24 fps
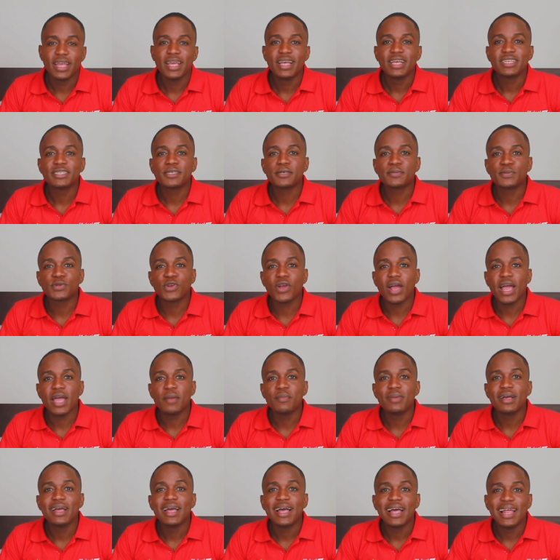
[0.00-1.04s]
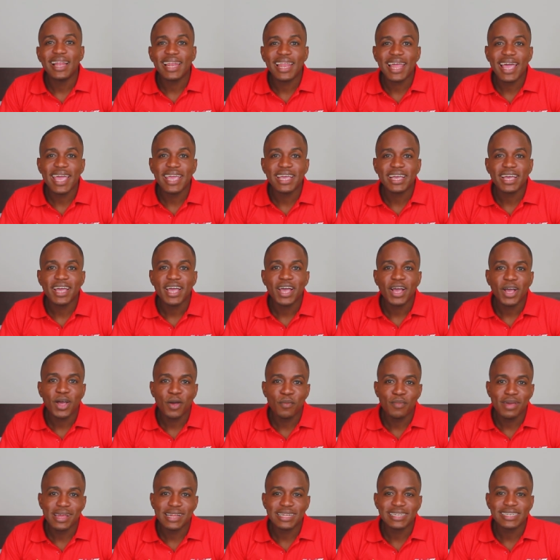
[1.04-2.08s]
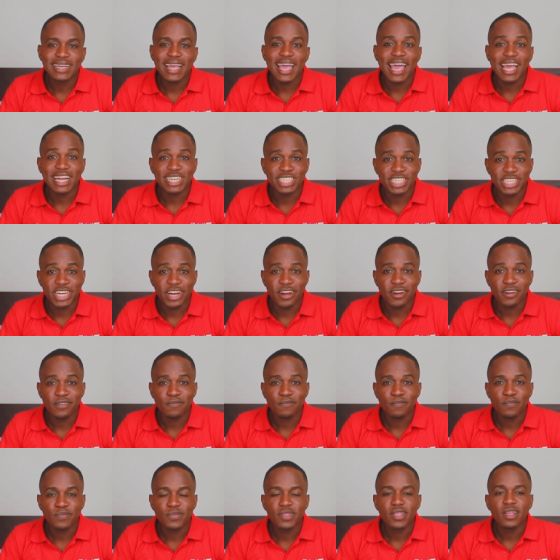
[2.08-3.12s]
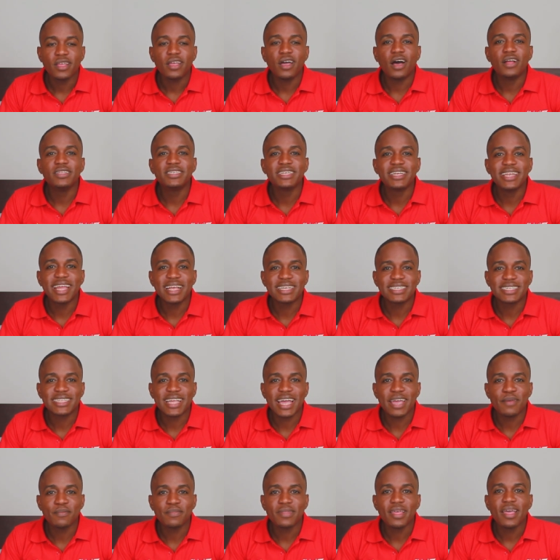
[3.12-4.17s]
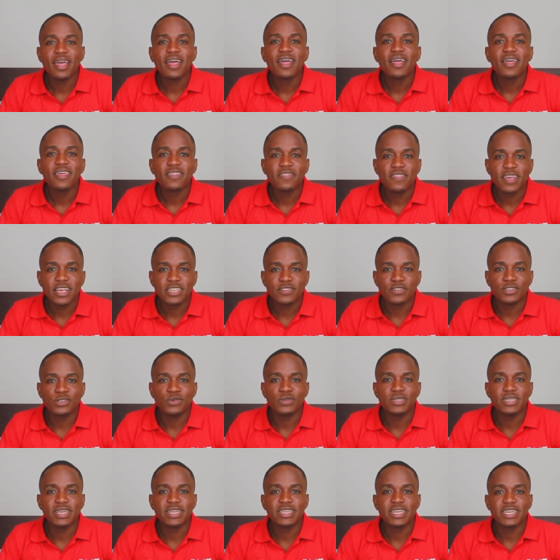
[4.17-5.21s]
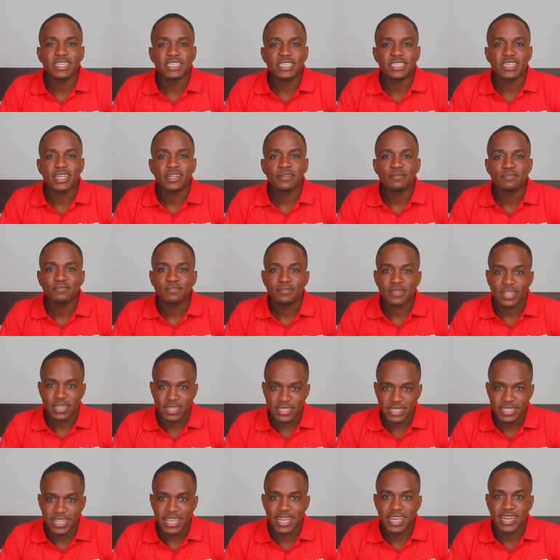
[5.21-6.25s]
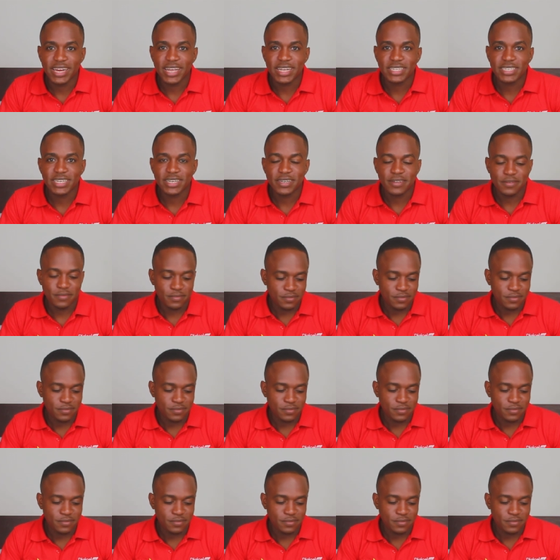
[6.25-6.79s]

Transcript: Subscribe, like, comment, and share. Until next time, thanks for choosing Digicel. Stay connected.